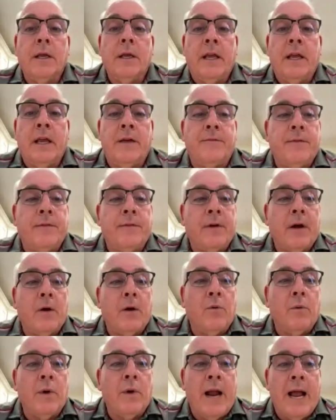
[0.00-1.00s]
If
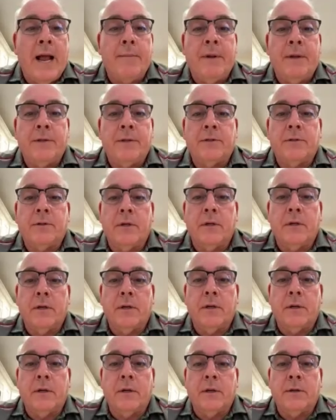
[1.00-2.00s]
rabbits
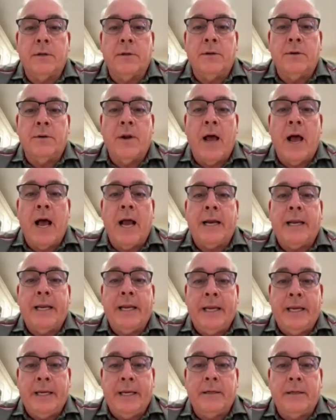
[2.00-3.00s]
do not
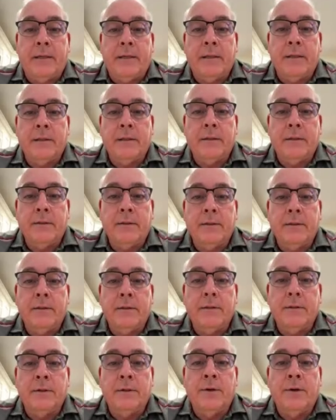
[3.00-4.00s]
eat,
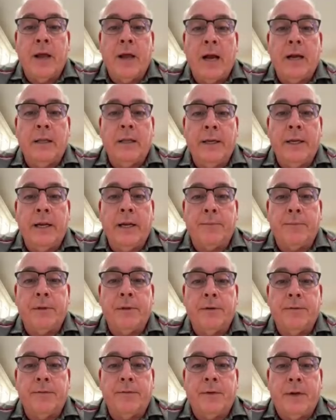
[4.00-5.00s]
do not clean up
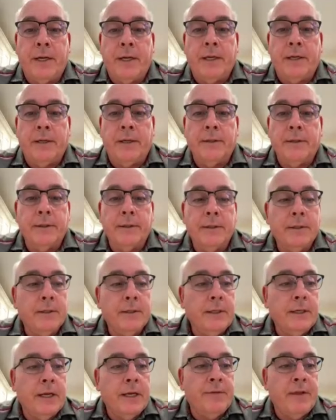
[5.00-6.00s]
their feed,
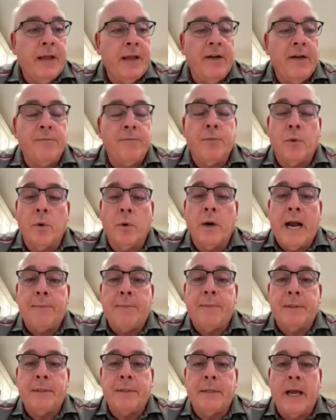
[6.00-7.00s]
if they have poor
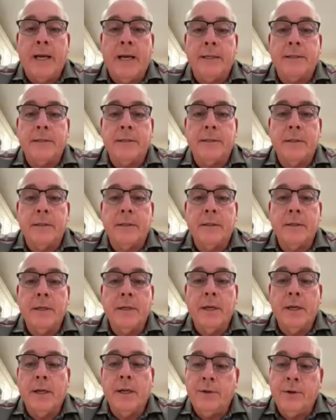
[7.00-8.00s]
appetites,
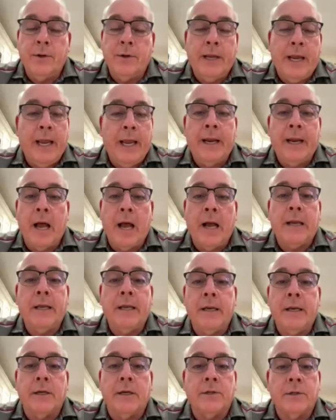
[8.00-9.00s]
you cannot
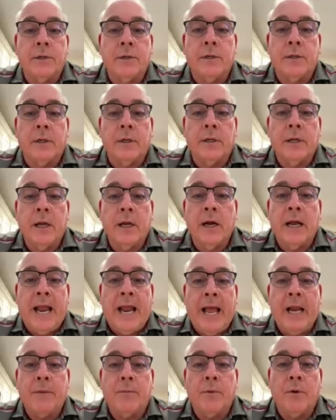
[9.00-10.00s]
condition an
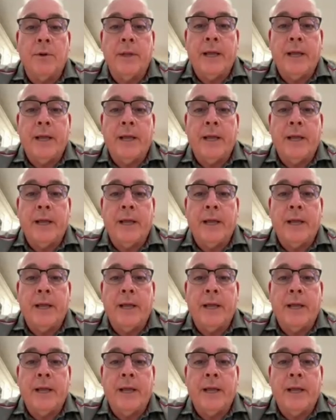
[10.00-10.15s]
animal